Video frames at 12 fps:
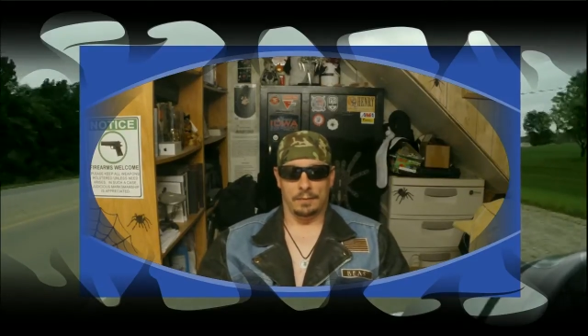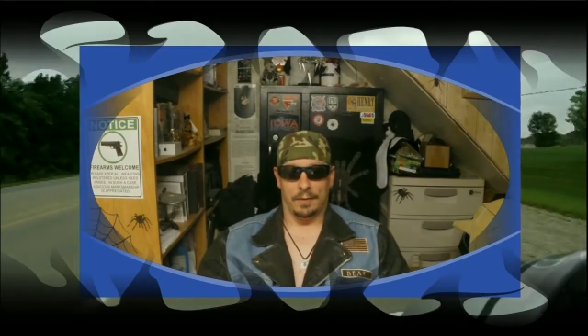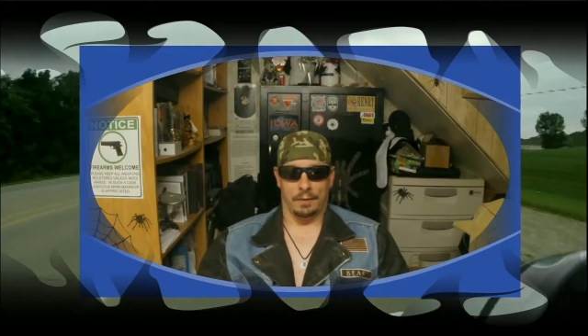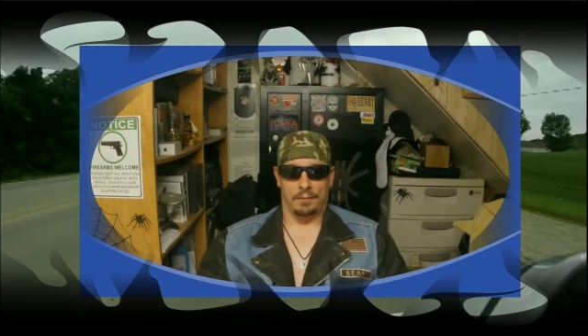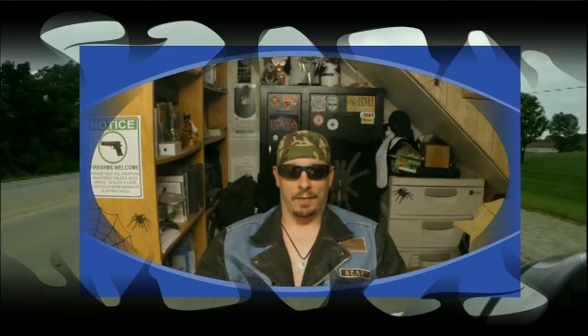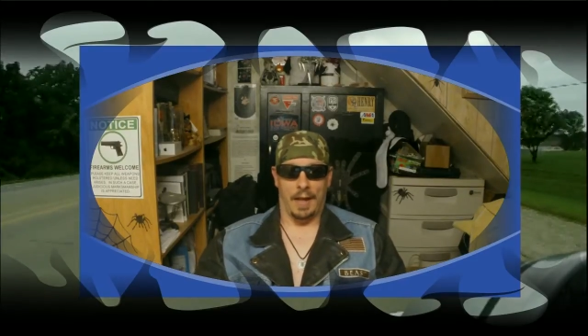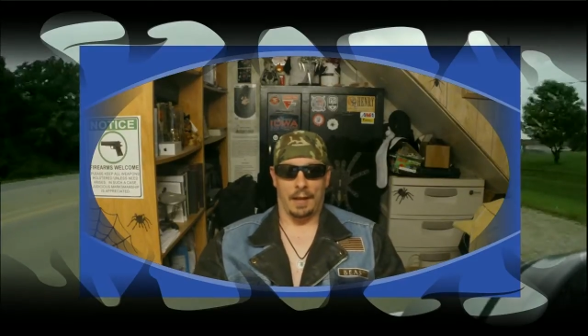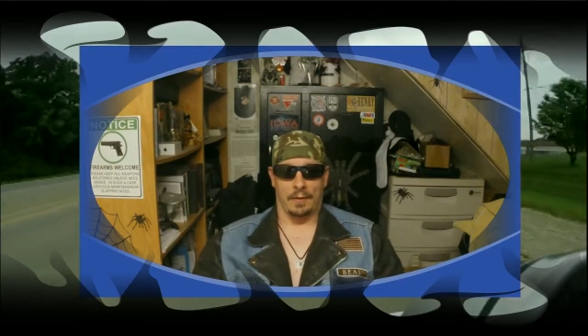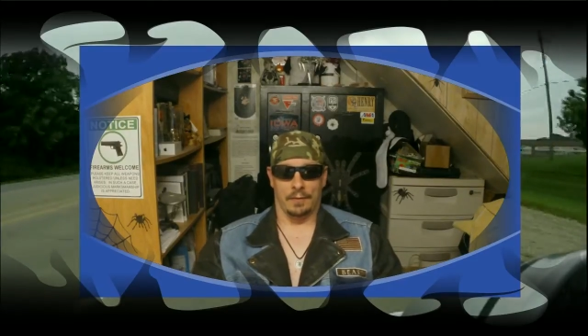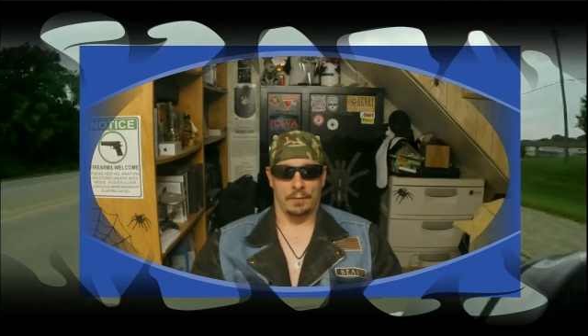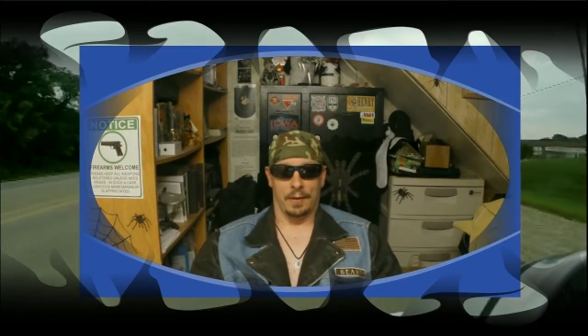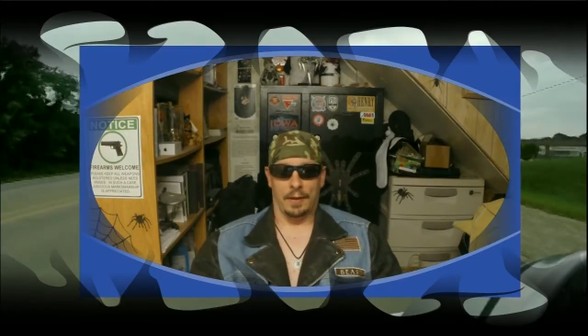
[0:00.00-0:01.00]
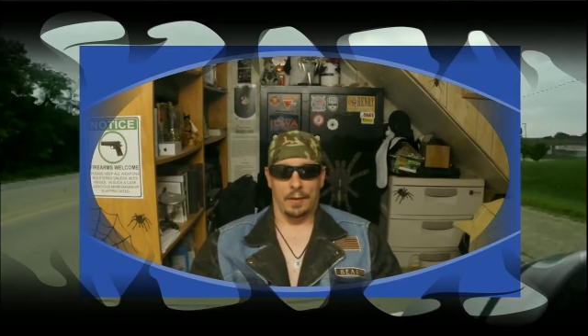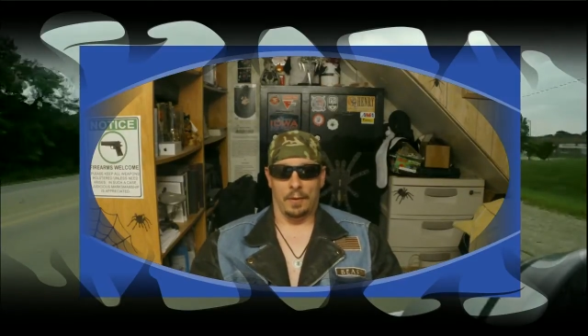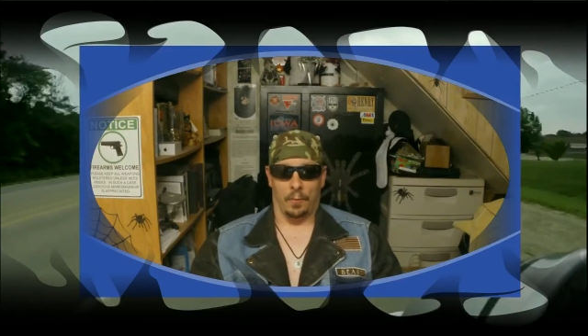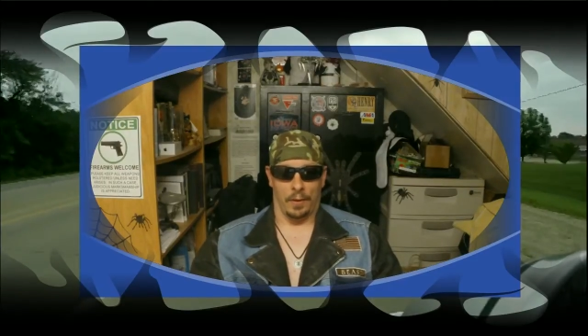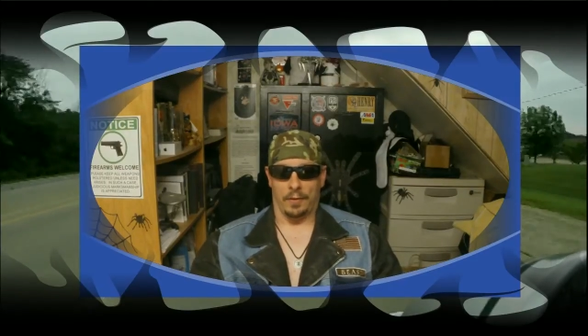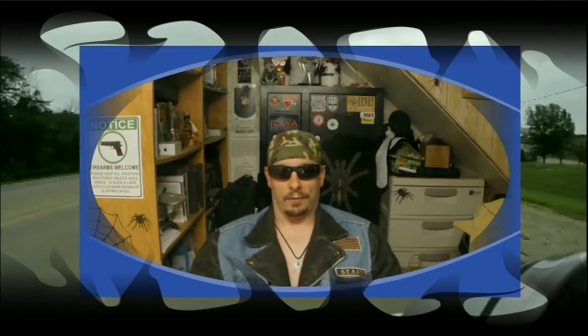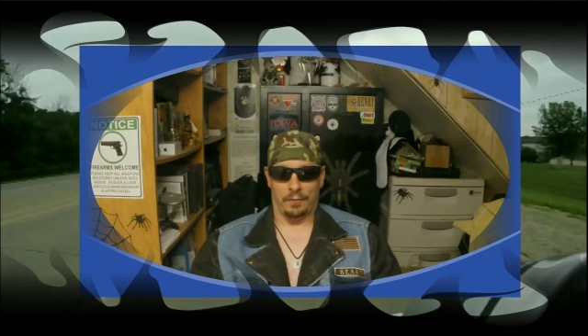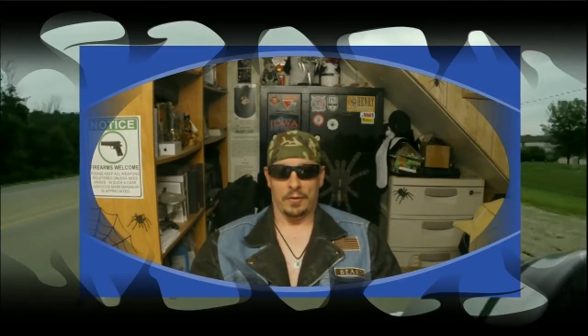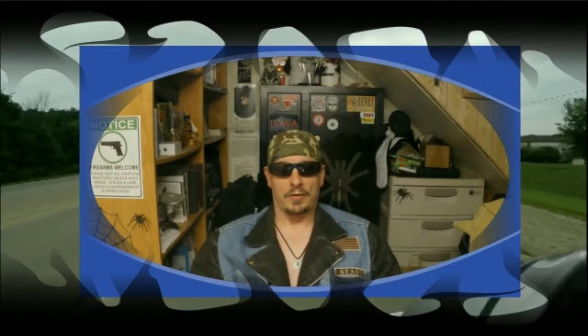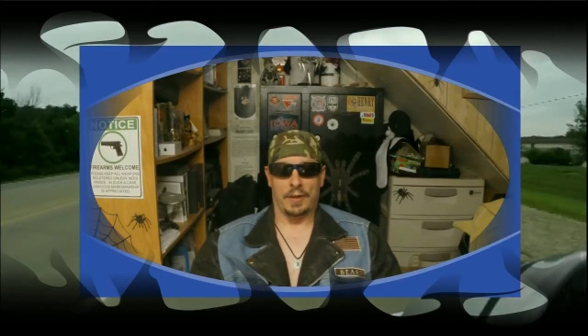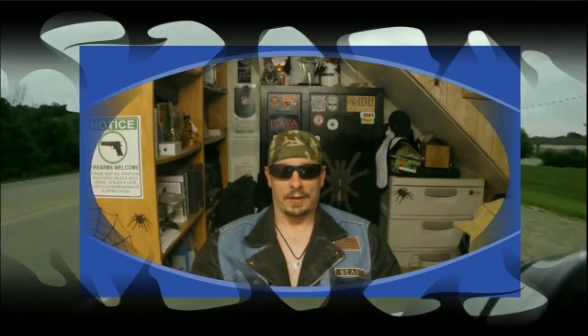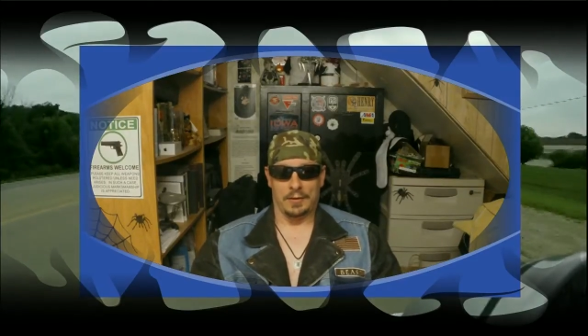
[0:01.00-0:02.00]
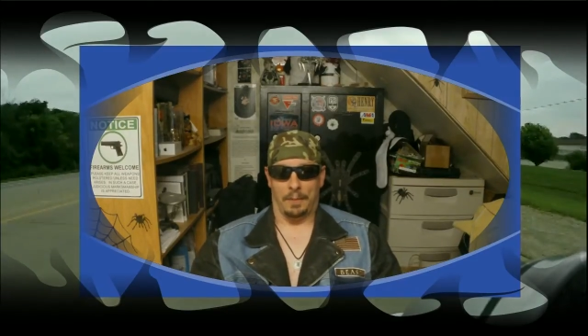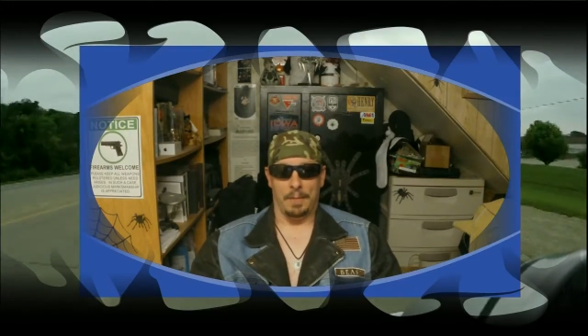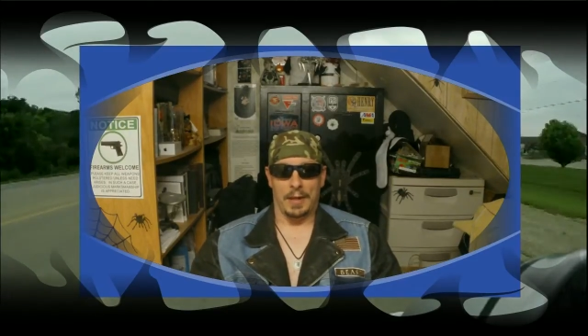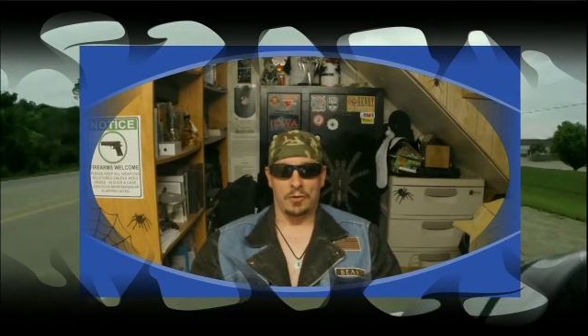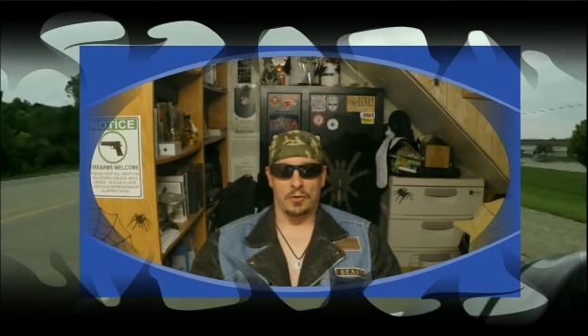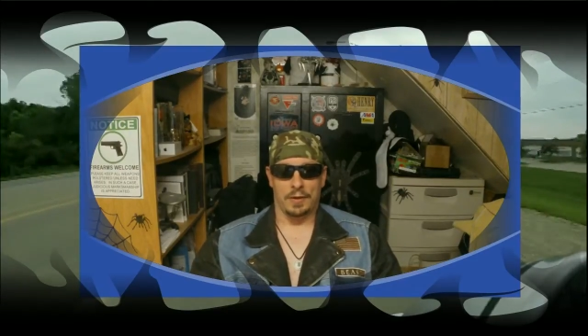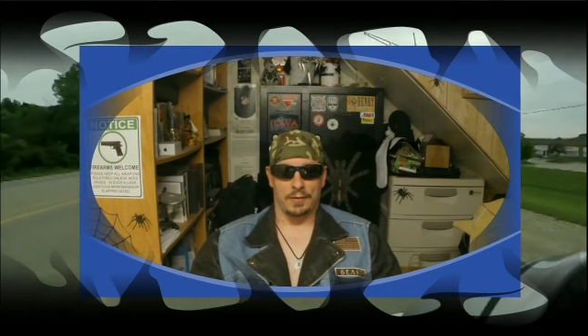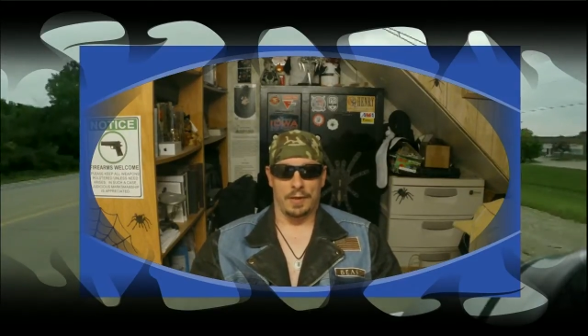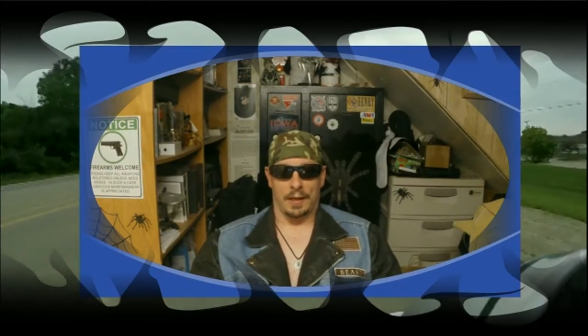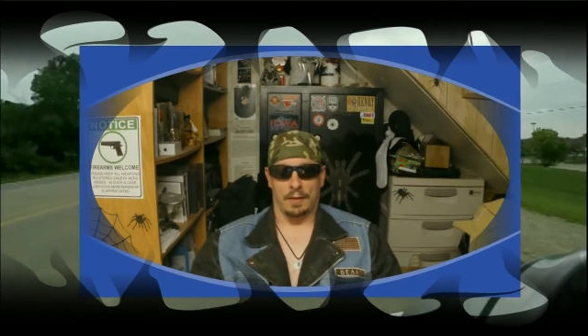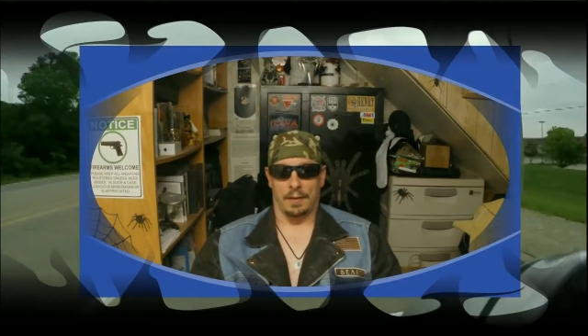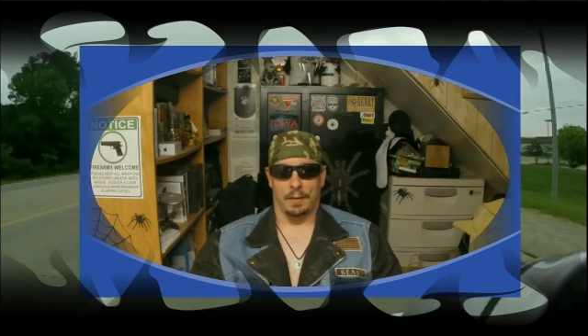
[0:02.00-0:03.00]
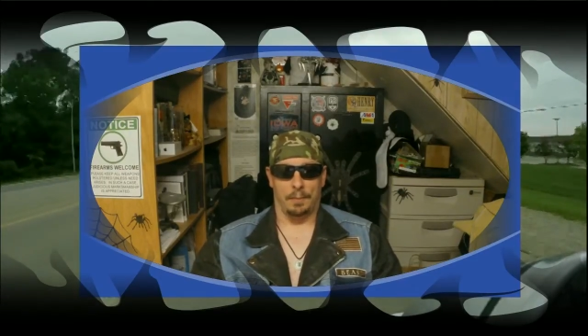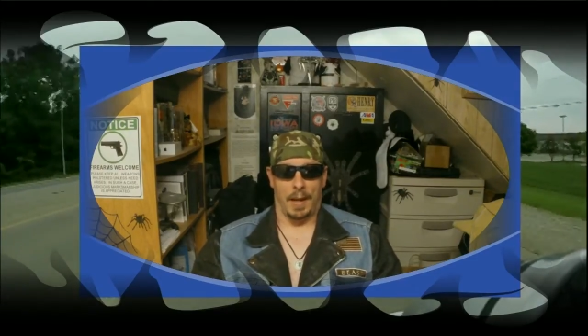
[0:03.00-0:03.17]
the is one of the first things they'll mention is that a